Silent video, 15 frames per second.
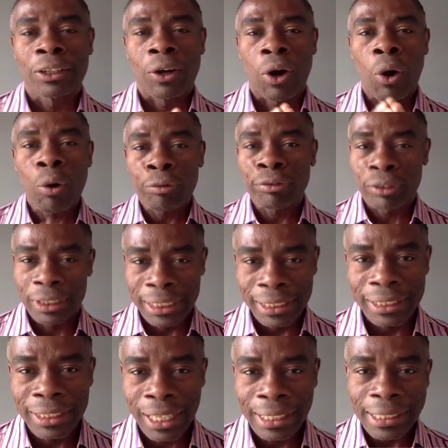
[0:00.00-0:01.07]

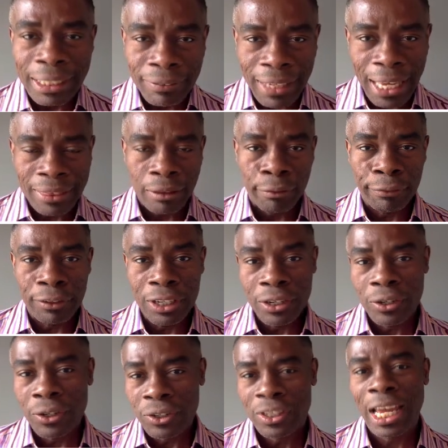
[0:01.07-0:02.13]
hopefully alleviate the
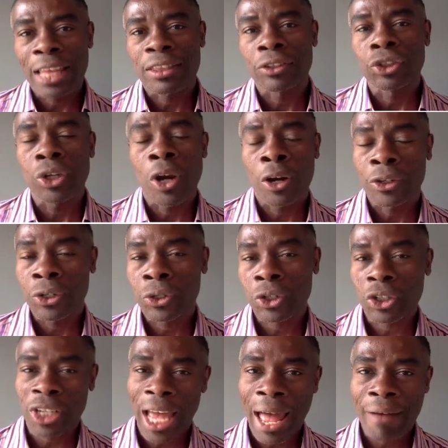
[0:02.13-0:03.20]
fears that the
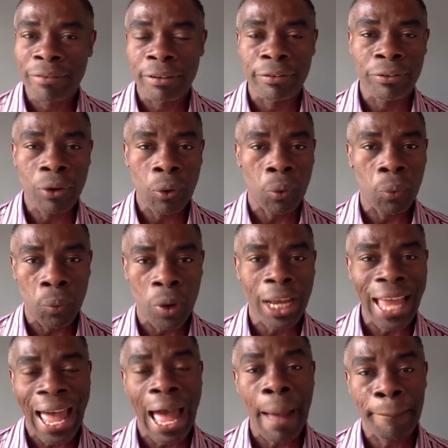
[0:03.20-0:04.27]
users have of what
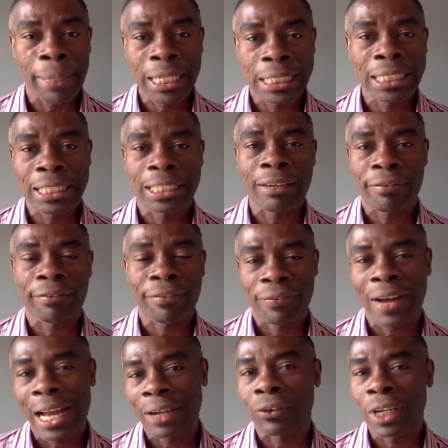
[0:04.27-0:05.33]
happens if
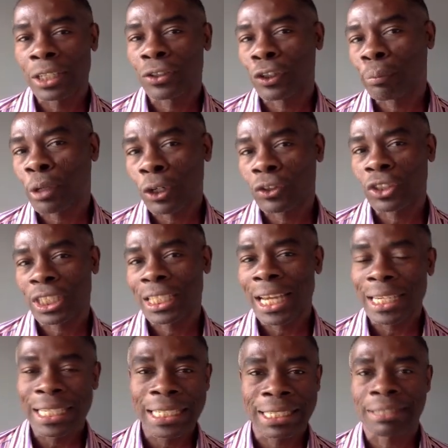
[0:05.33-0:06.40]
I run into an emergency. I
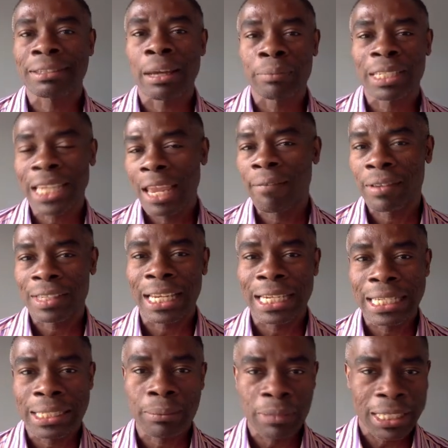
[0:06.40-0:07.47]
need some
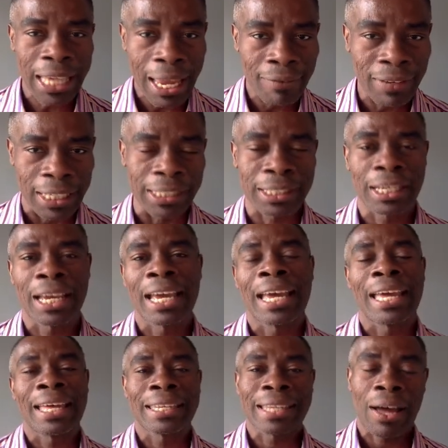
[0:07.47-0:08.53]
savings.
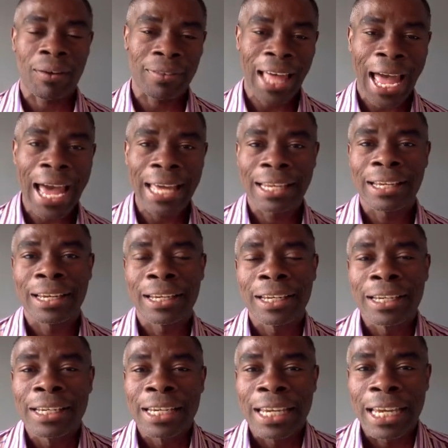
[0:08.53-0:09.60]
Now that
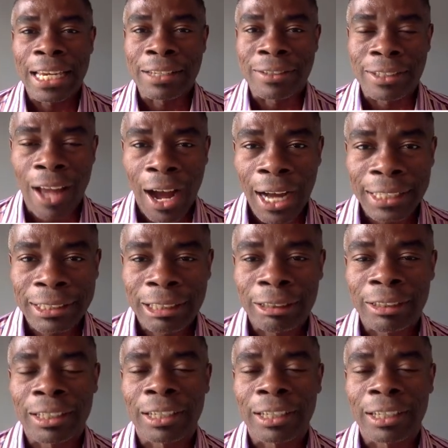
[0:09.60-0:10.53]
is not